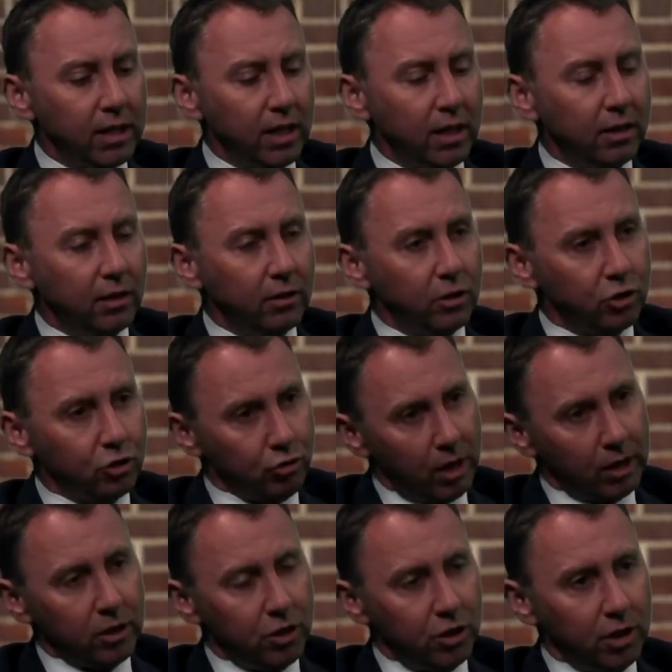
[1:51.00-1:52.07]
see that the
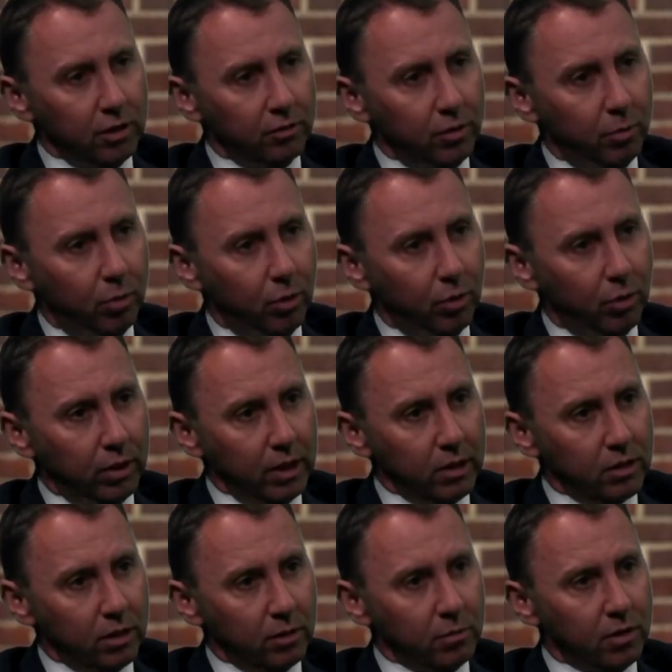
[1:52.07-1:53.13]
strategy of the board in
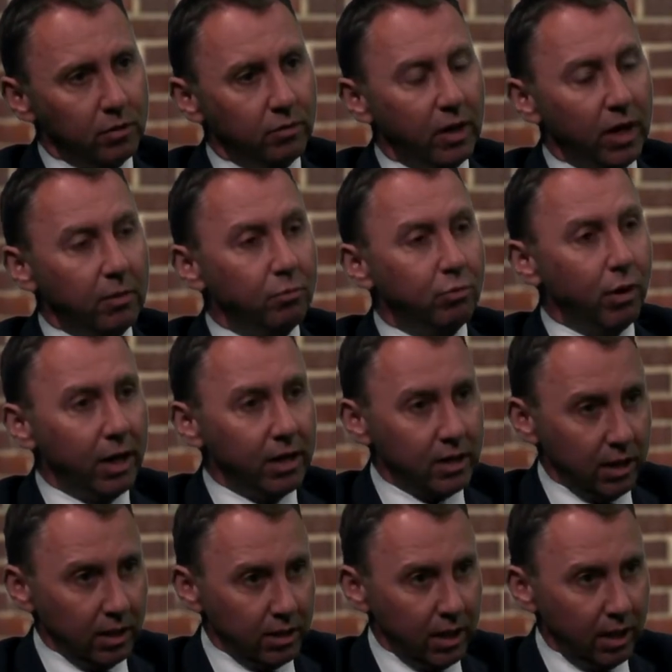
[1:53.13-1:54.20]
terms of
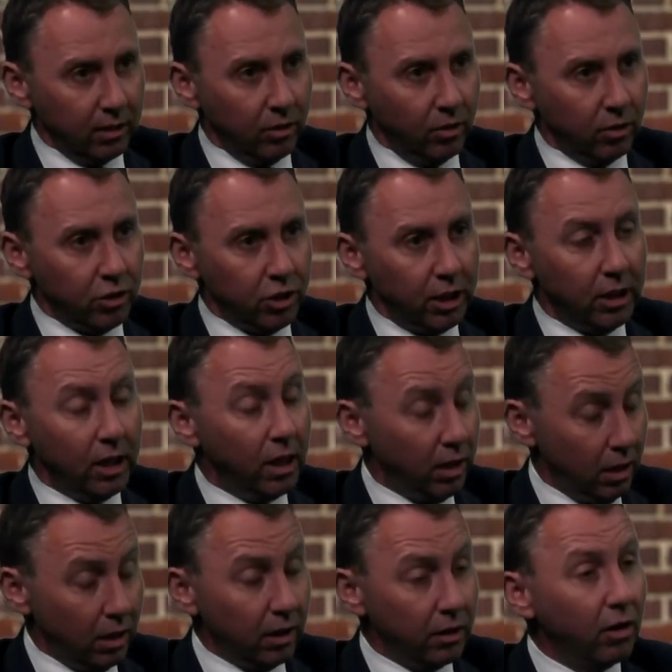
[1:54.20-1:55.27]
embracing technology,
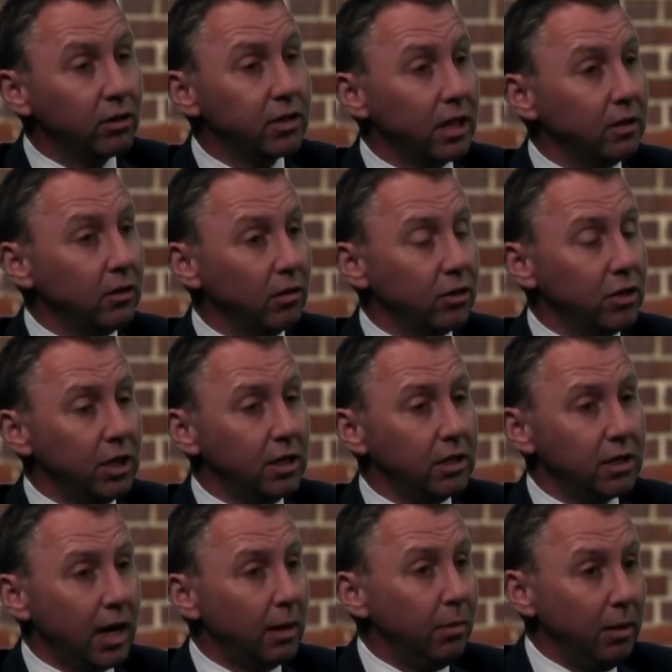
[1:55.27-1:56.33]
and our technology is
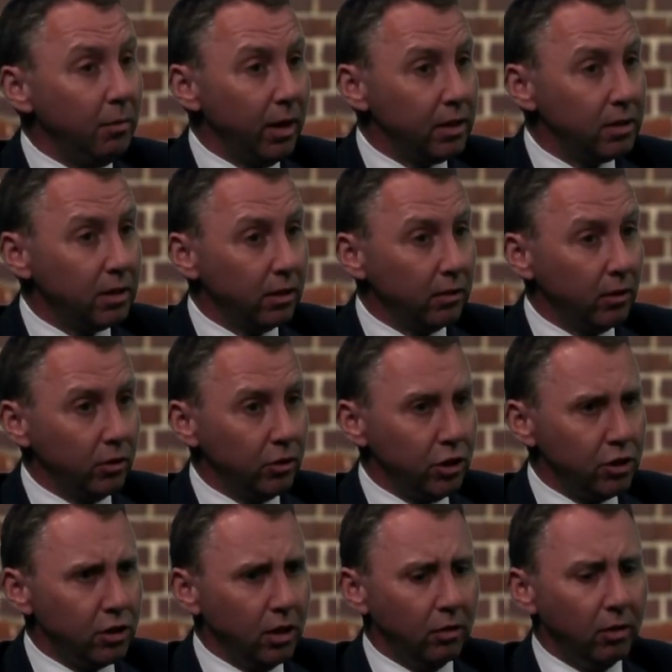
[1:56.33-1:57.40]
tablet-based
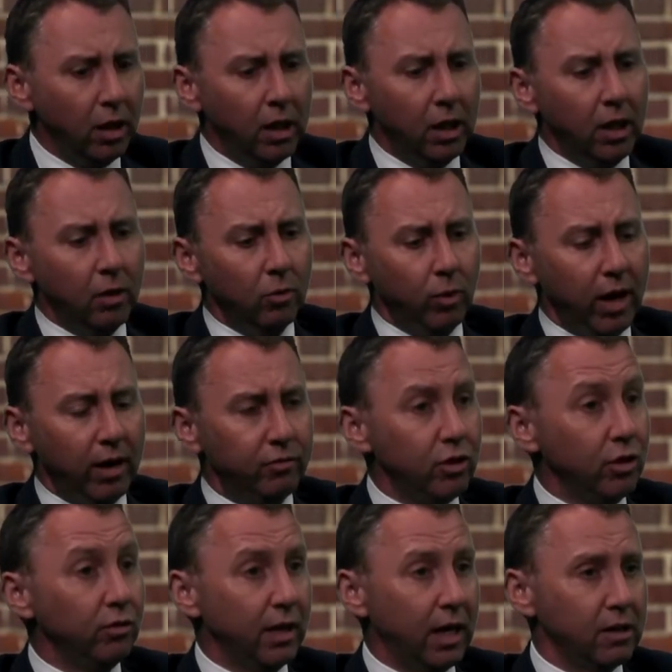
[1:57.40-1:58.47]
technology, so we have
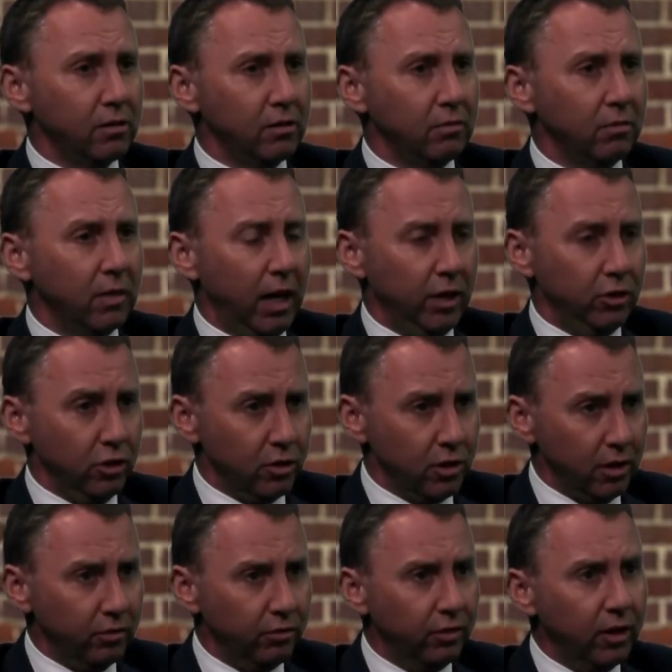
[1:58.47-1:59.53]
2,000 agents
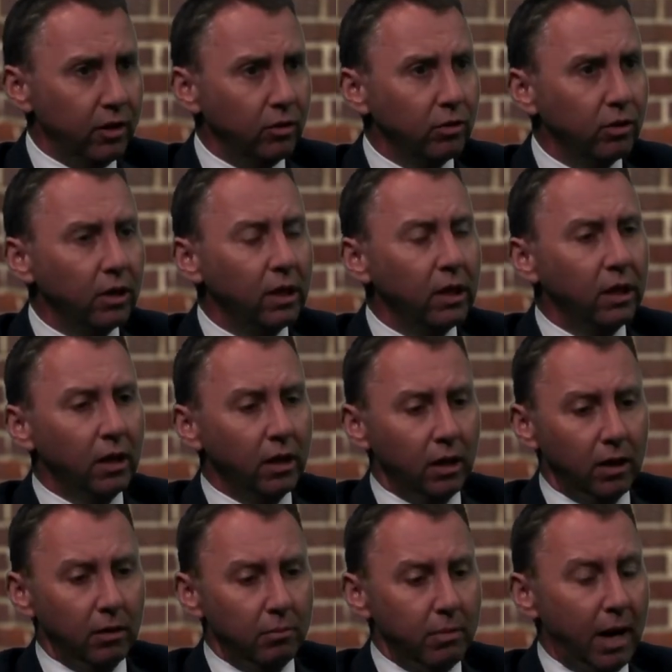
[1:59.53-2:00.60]
in the field,
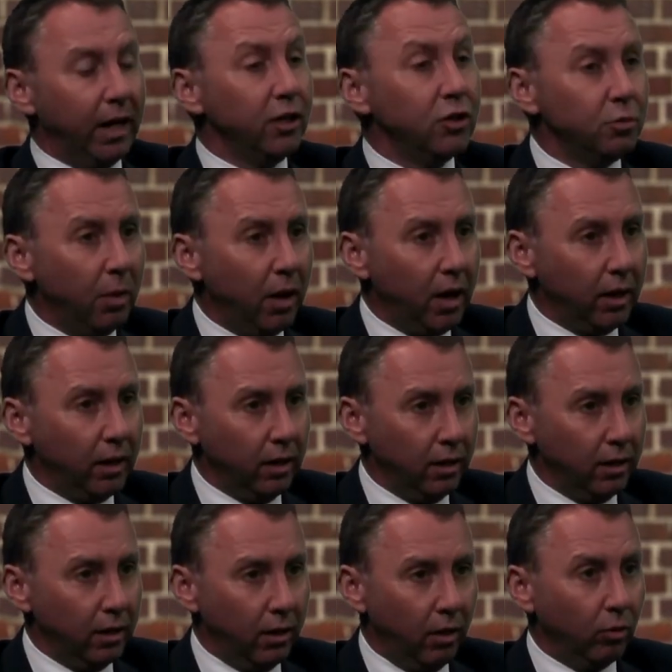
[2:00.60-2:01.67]
managed by
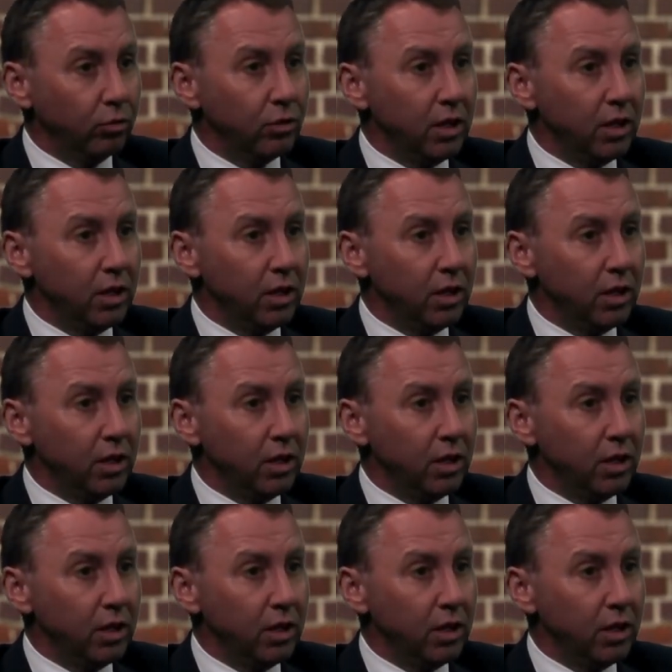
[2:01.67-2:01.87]
a whole